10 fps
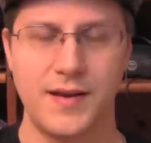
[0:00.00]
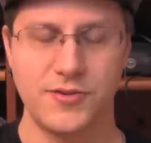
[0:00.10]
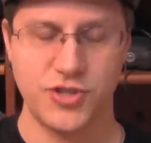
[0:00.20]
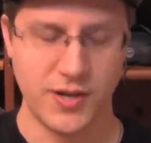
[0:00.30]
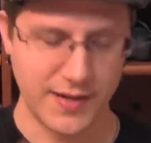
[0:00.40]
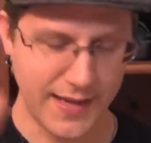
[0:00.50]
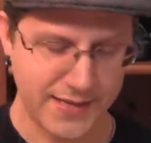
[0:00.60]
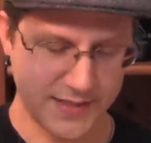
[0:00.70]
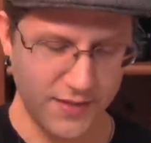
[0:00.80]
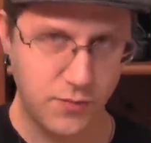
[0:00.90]
Now, John
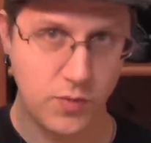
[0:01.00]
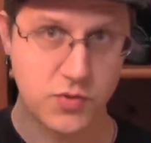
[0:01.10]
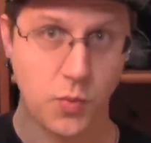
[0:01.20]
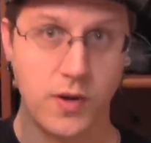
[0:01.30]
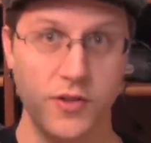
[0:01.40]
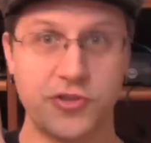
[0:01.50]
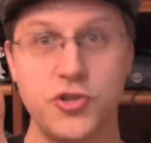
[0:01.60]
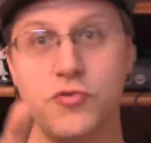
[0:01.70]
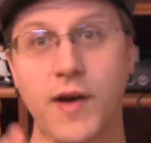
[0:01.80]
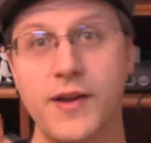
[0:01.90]
Kasdan was one of the
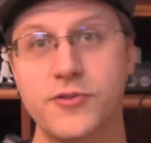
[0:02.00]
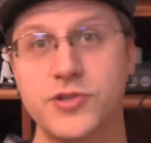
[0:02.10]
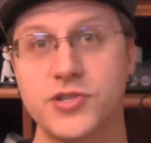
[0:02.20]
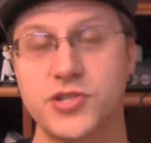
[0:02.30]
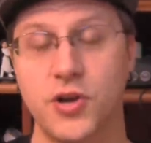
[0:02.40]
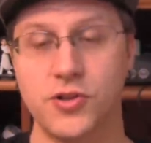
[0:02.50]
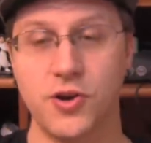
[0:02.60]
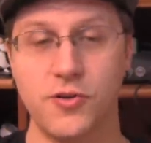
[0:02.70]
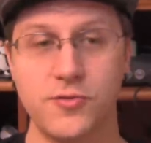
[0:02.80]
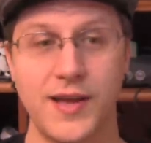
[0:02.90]
two writers on
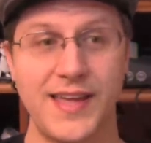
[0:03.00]
Solo,